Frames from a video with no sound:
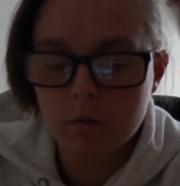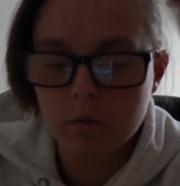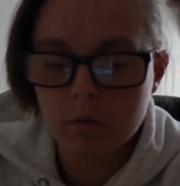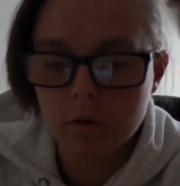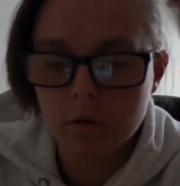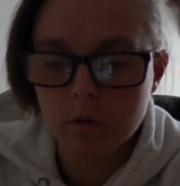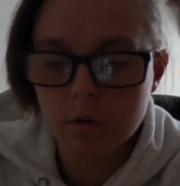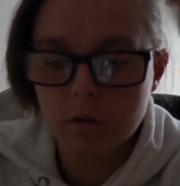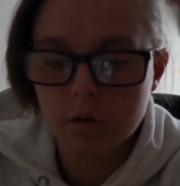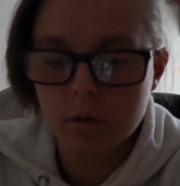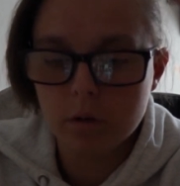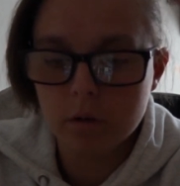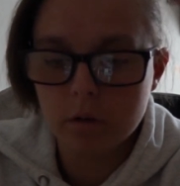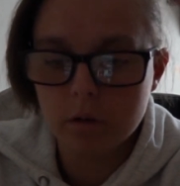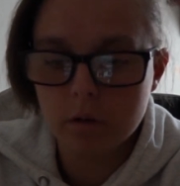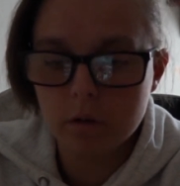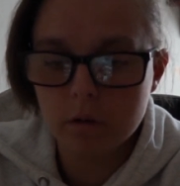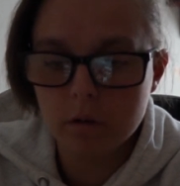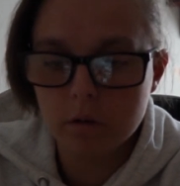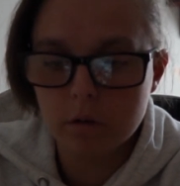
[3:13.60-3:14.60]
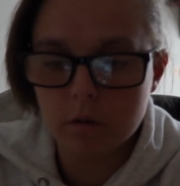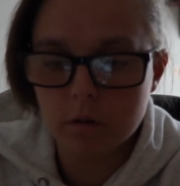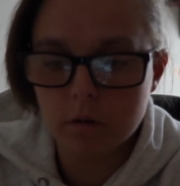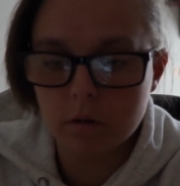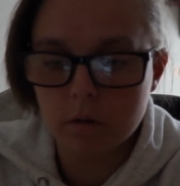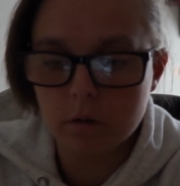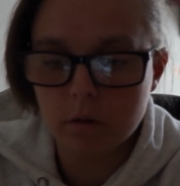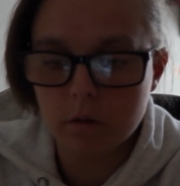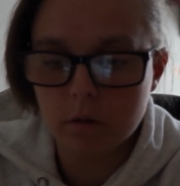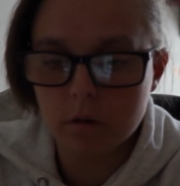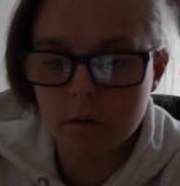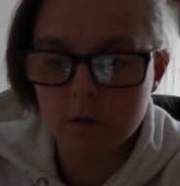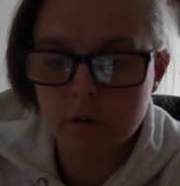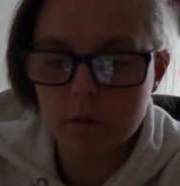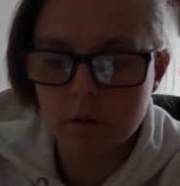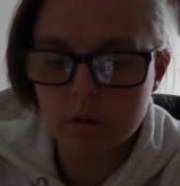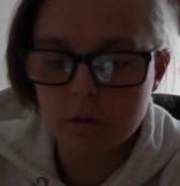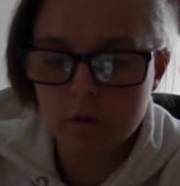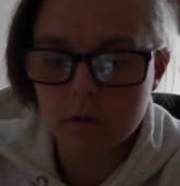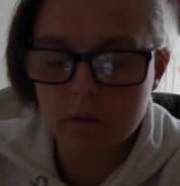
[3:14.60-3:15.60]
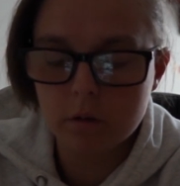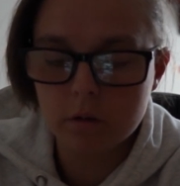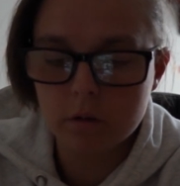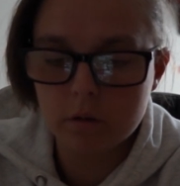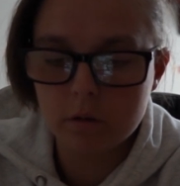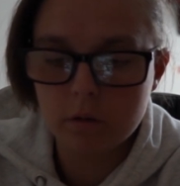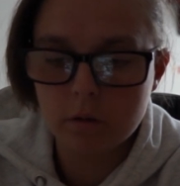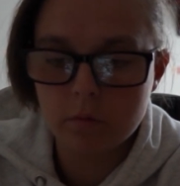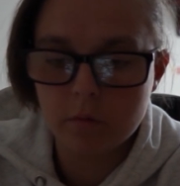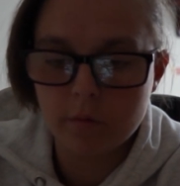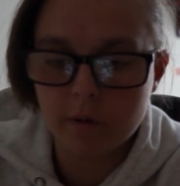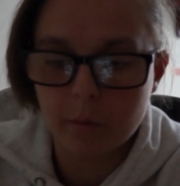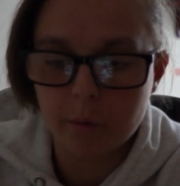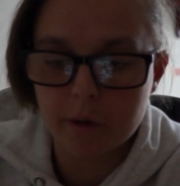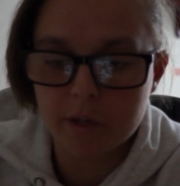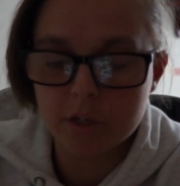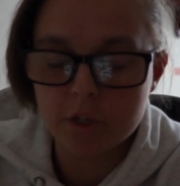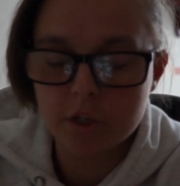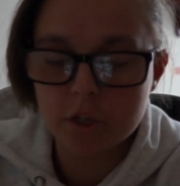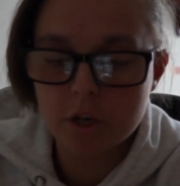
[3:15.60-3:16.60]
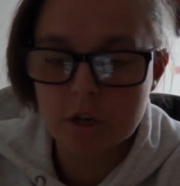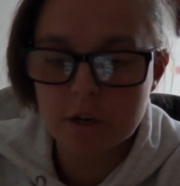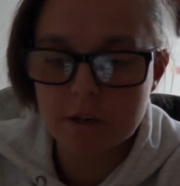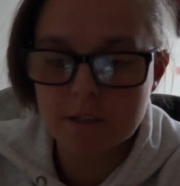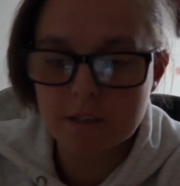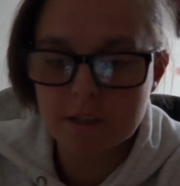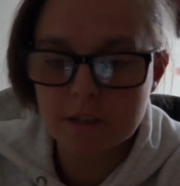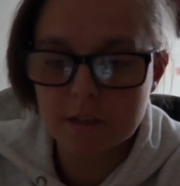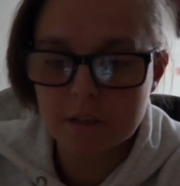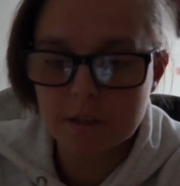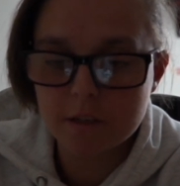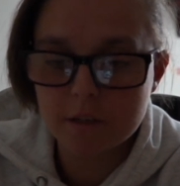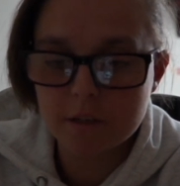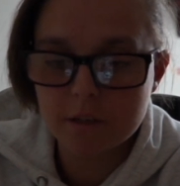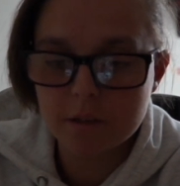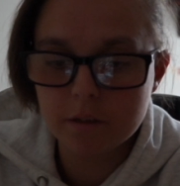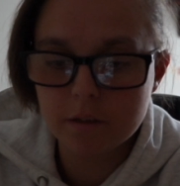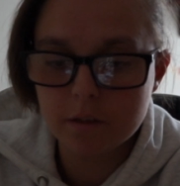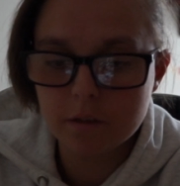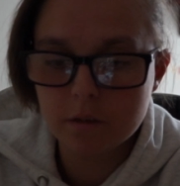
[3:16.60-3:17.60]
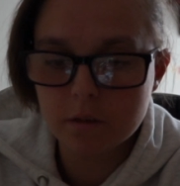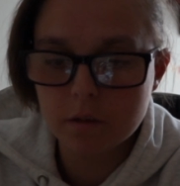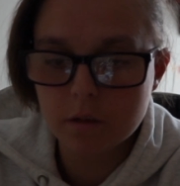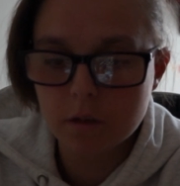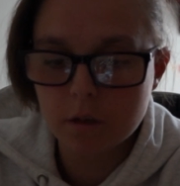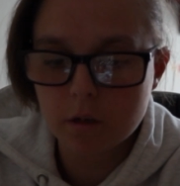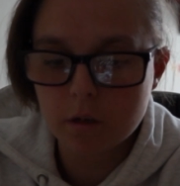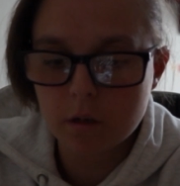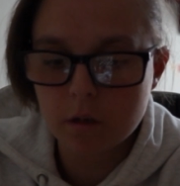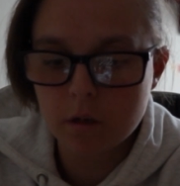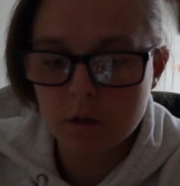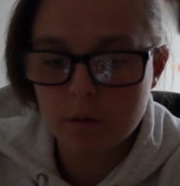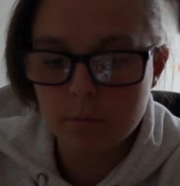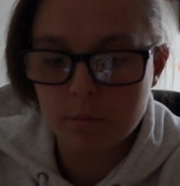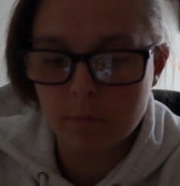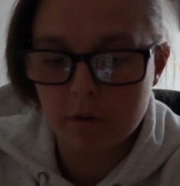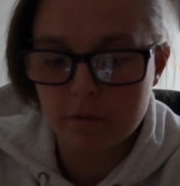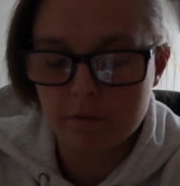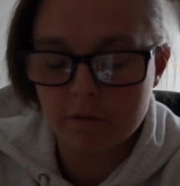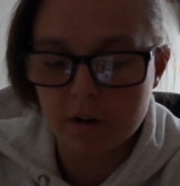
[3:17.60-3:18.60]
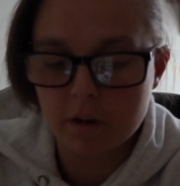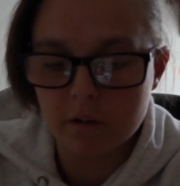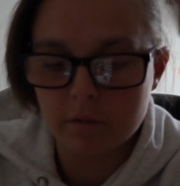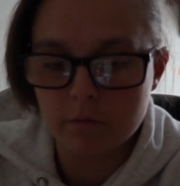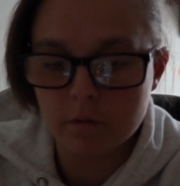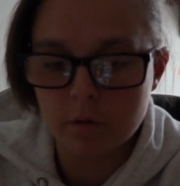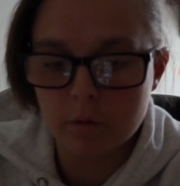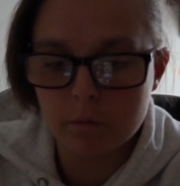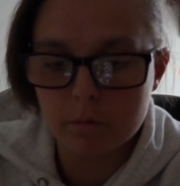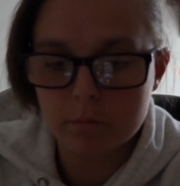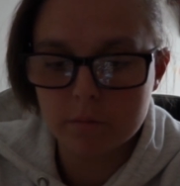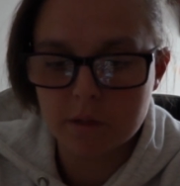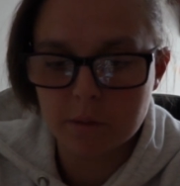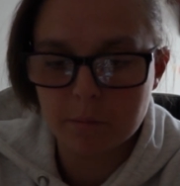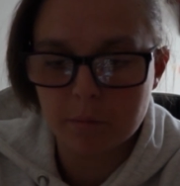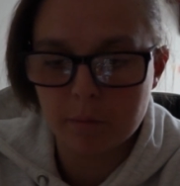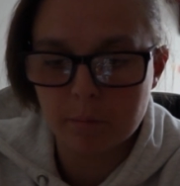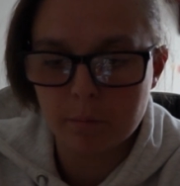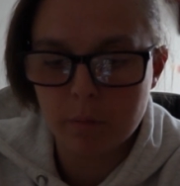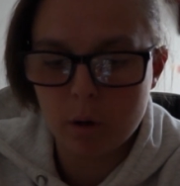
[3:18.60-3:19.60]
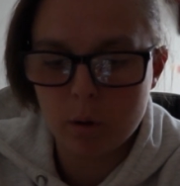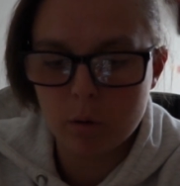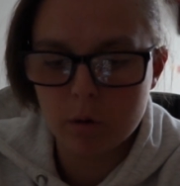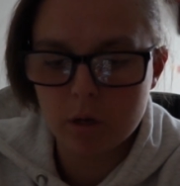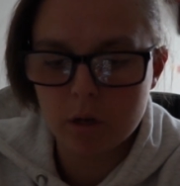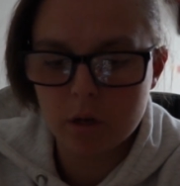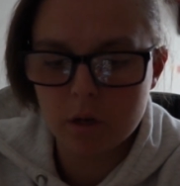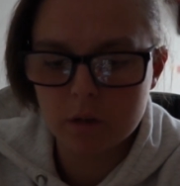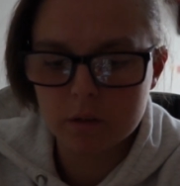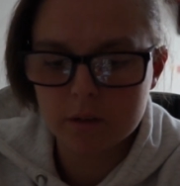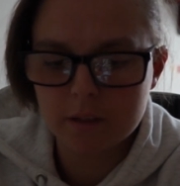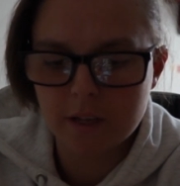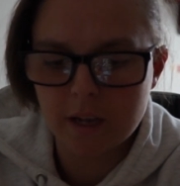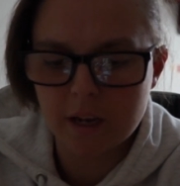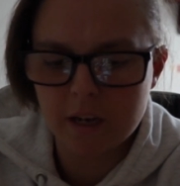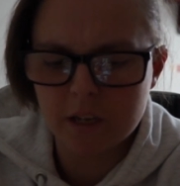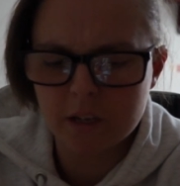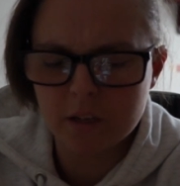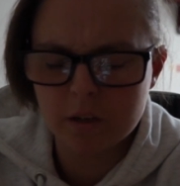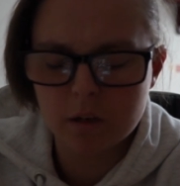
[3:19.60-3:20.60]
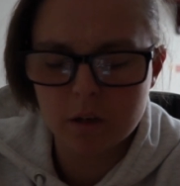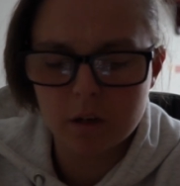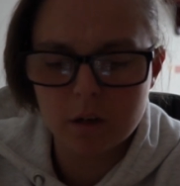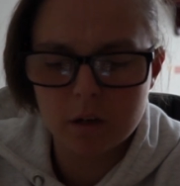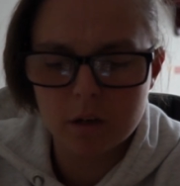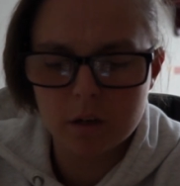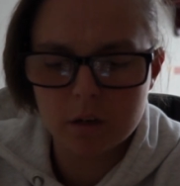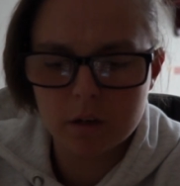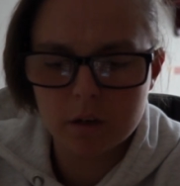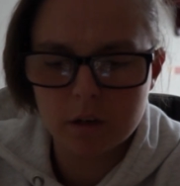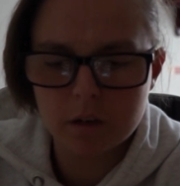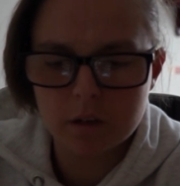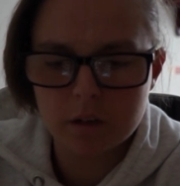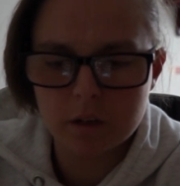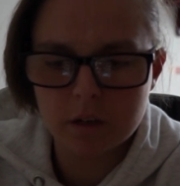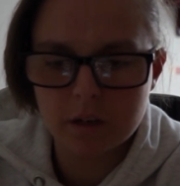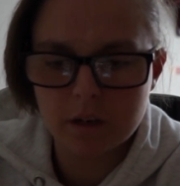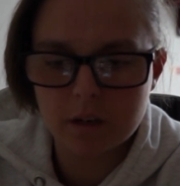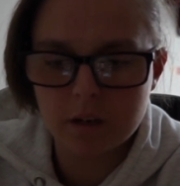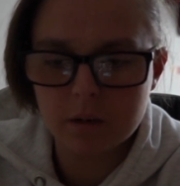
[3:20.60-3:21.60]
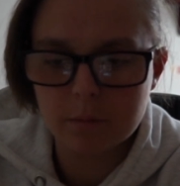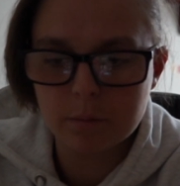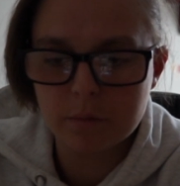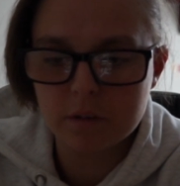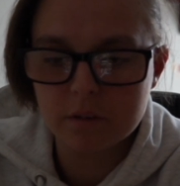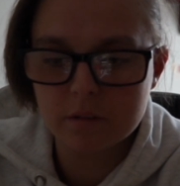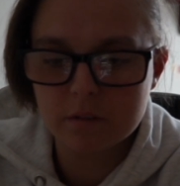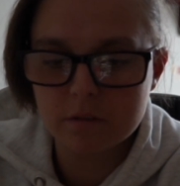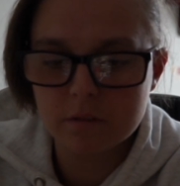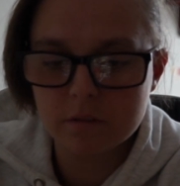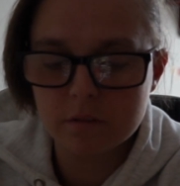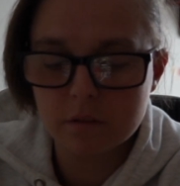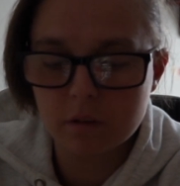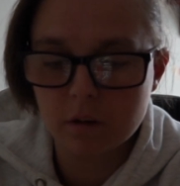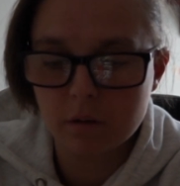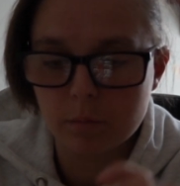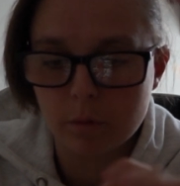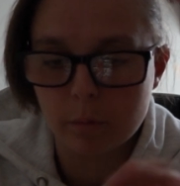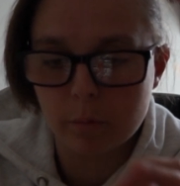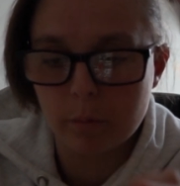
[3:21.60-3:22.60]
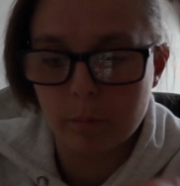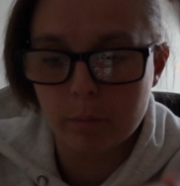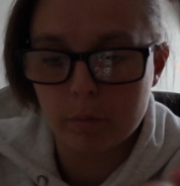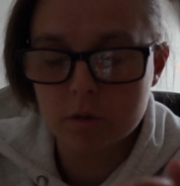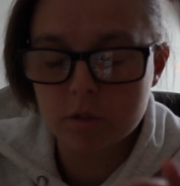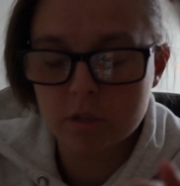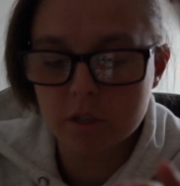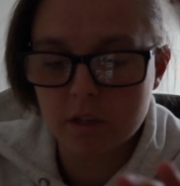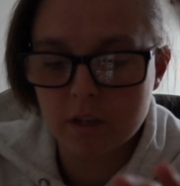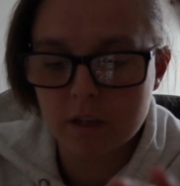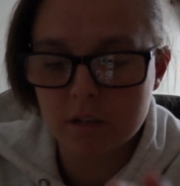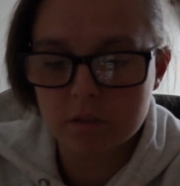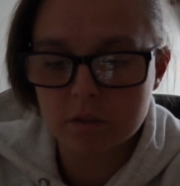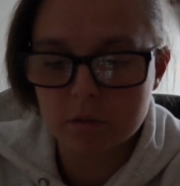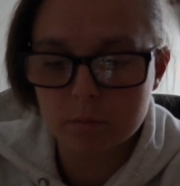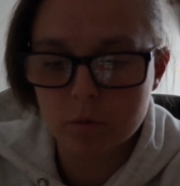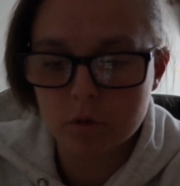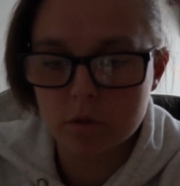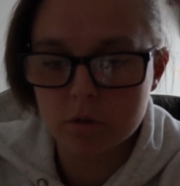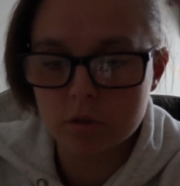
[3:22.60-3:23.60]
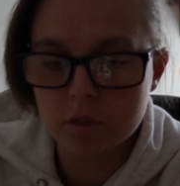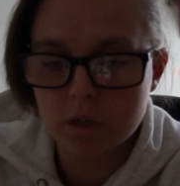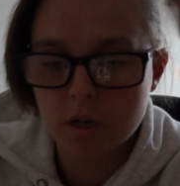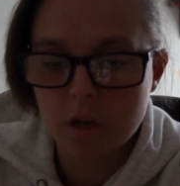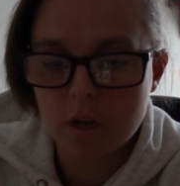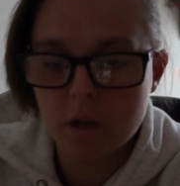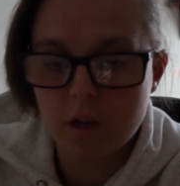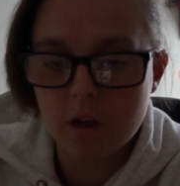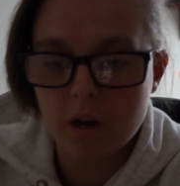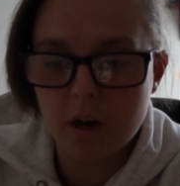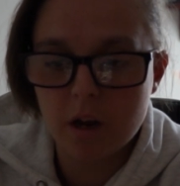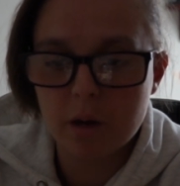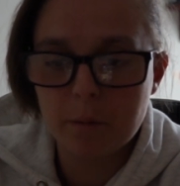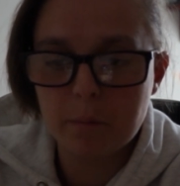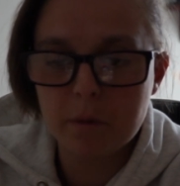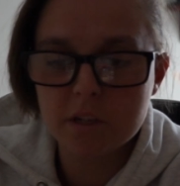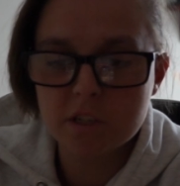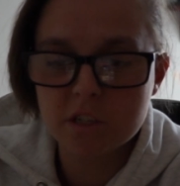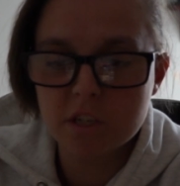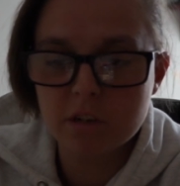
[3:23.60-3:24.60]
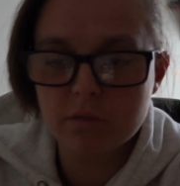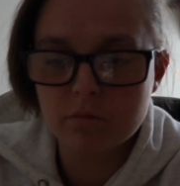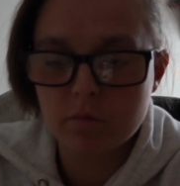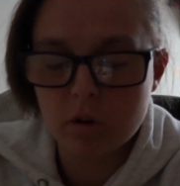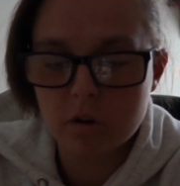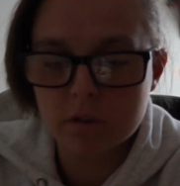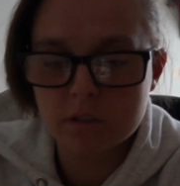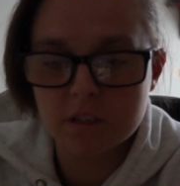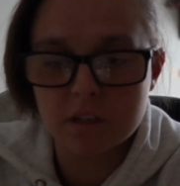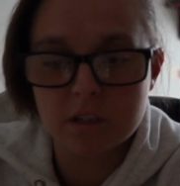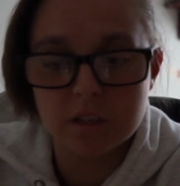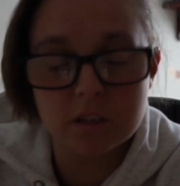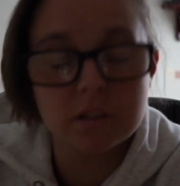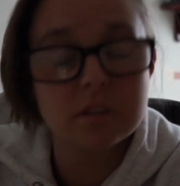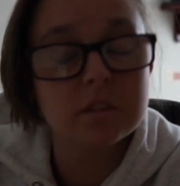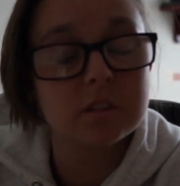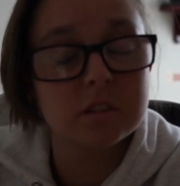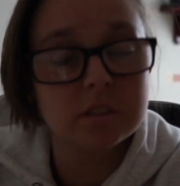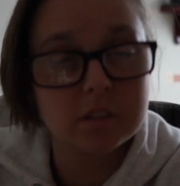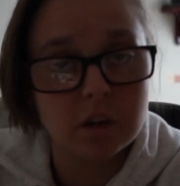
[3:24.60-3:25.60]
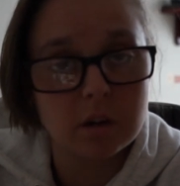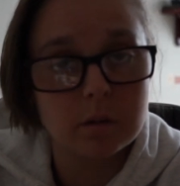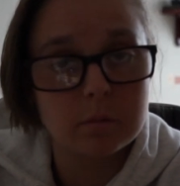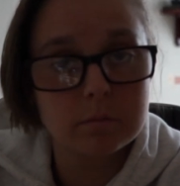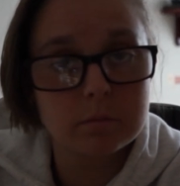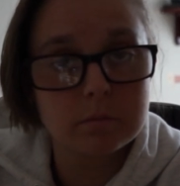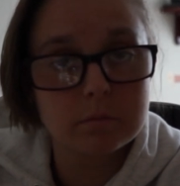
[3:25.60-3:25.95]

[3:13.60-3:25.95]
London, London, London. When I went Jersey my favourite tenpin bowler, Kelly Culloch, I think her name is. I've probably butchered that too much. And I'm literally right at the top.